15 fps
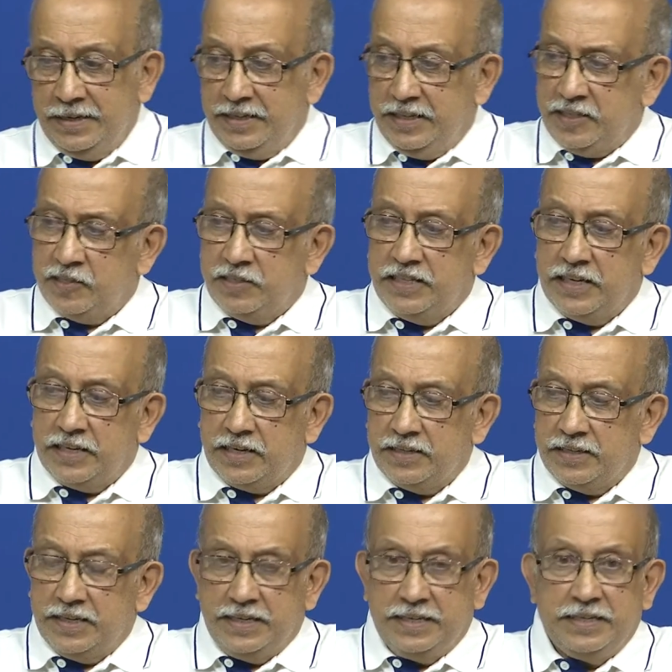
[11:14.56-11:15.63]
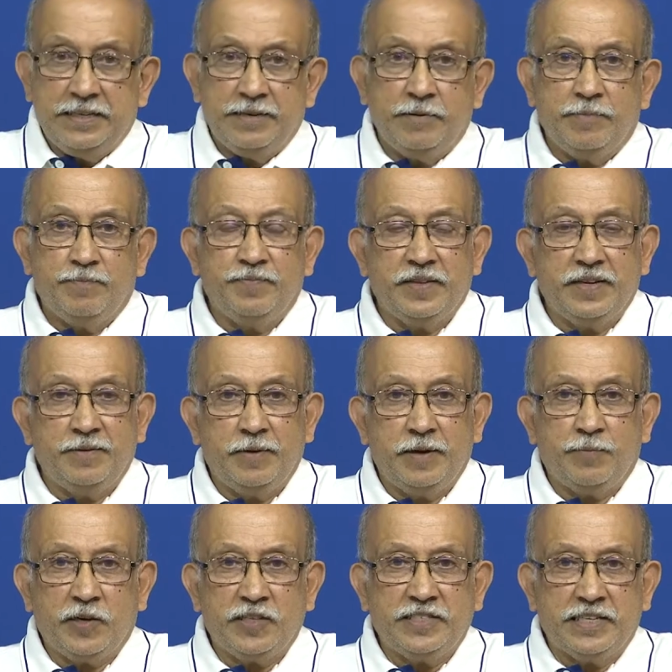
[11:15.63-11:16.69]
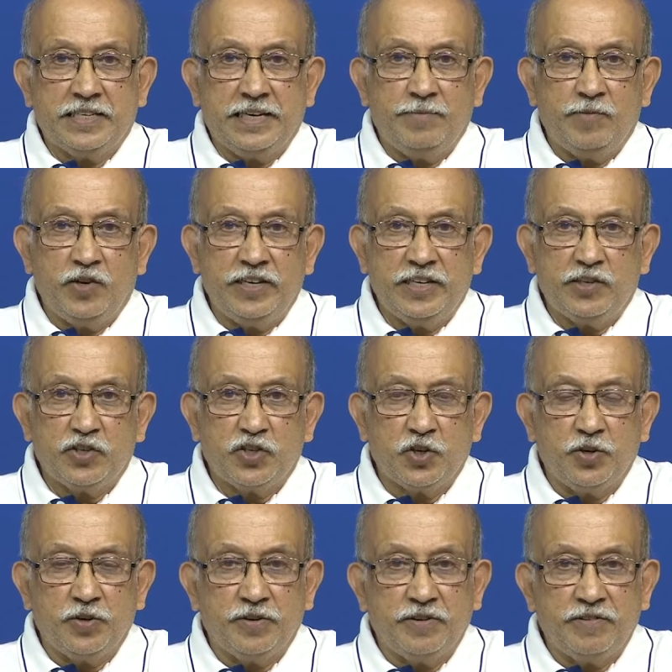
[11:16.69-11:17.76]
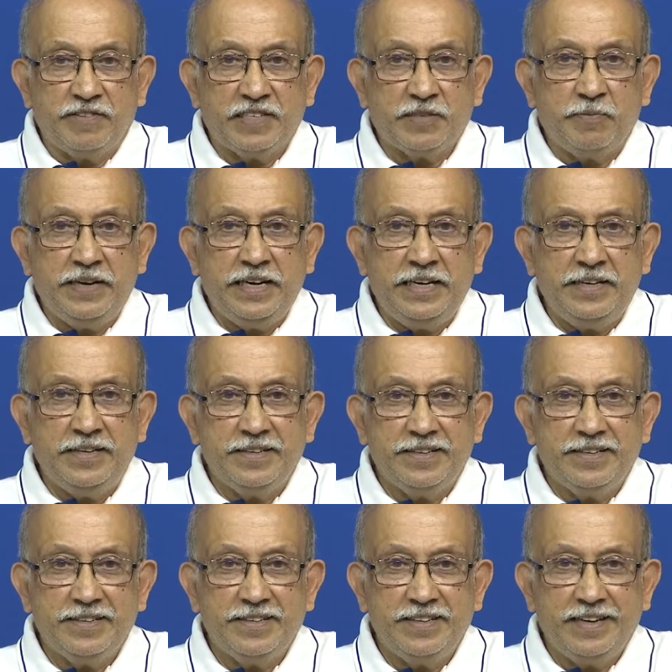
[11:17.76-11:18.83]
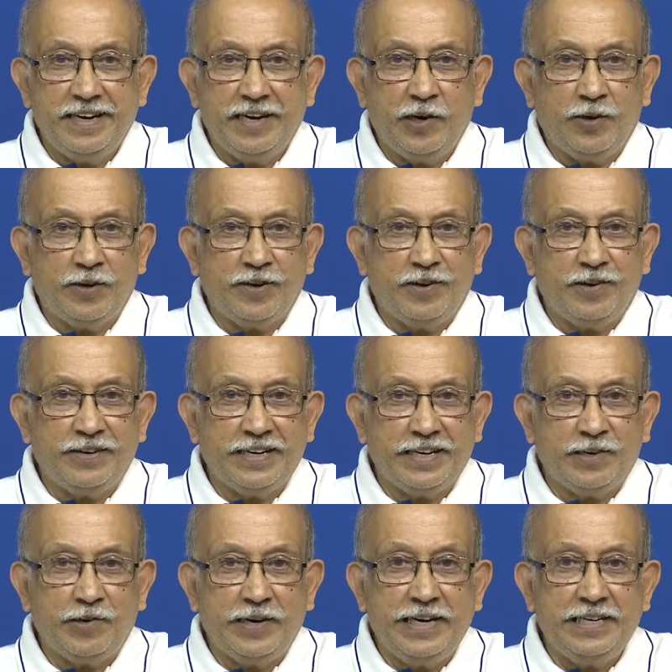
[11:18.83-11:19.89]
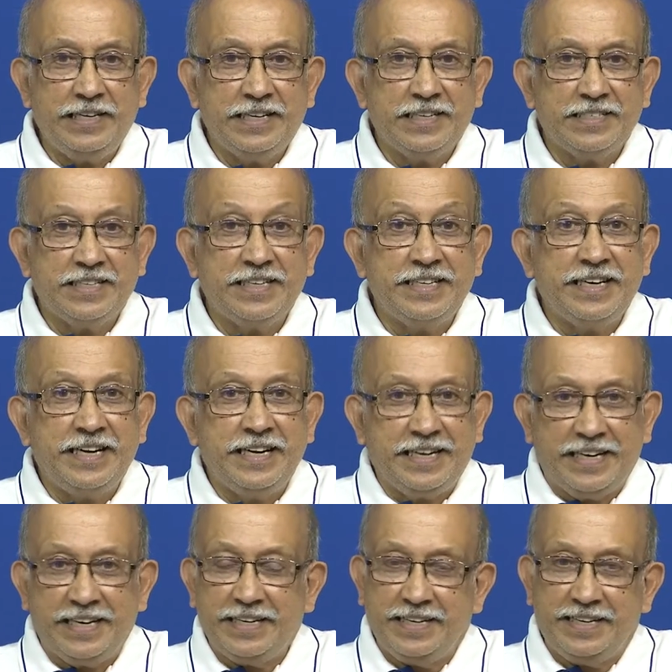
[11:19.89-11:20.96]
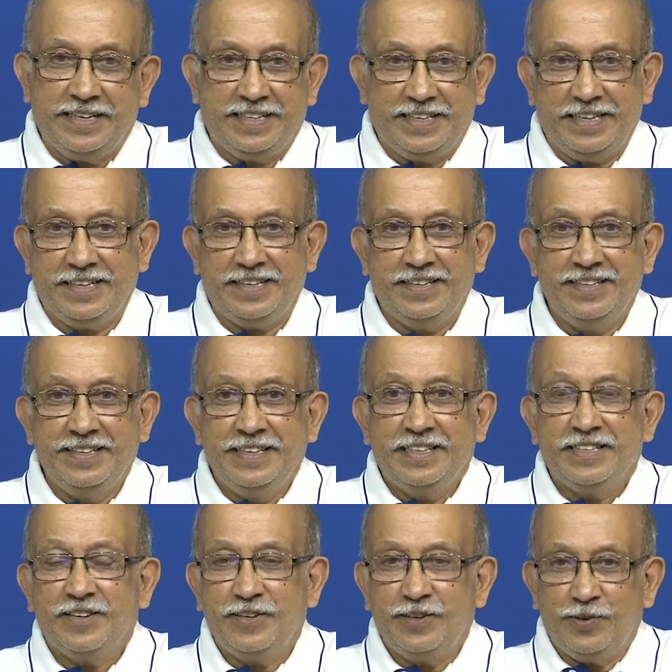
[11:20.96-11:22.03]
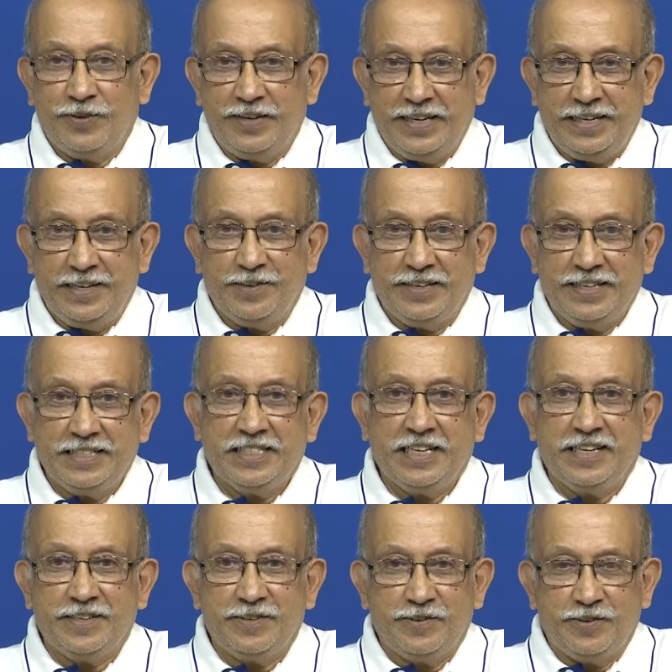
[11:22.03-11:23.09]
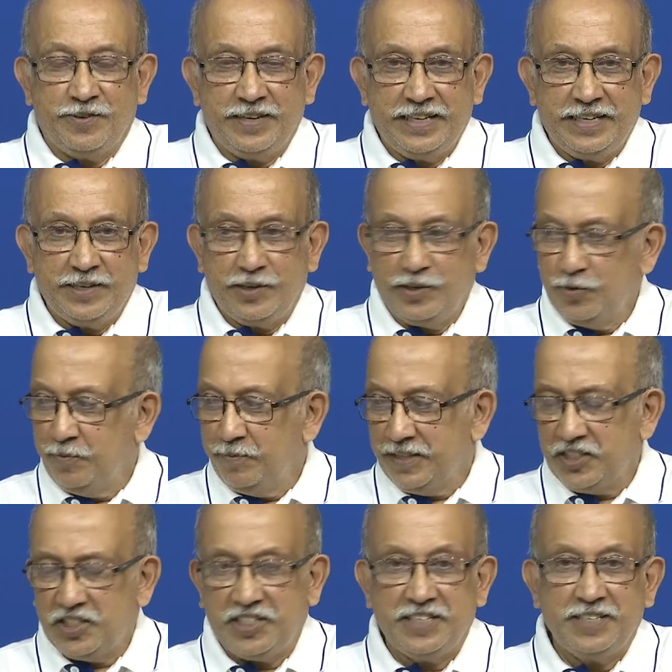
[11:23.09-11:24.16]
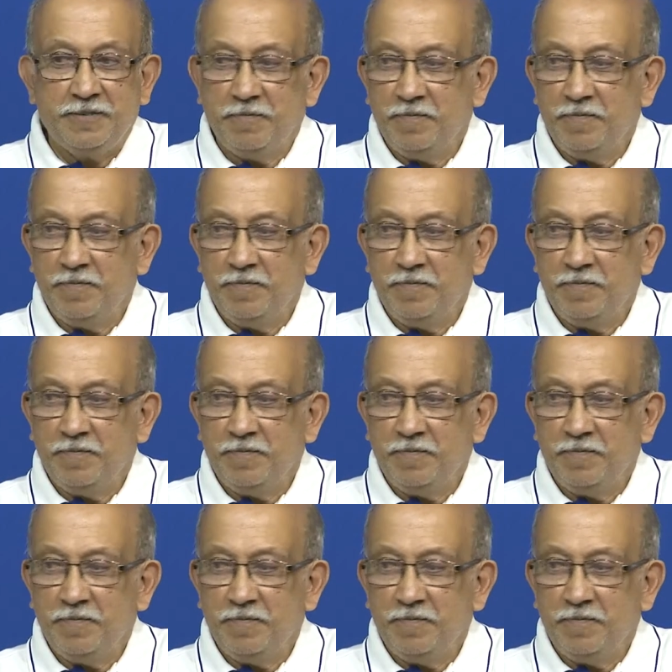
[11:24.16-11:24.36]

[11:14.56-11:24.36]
this that the uh, project I am going to show was made long long ago and it is a dedicated thing. So, you do not need to recharge, you do not need to do much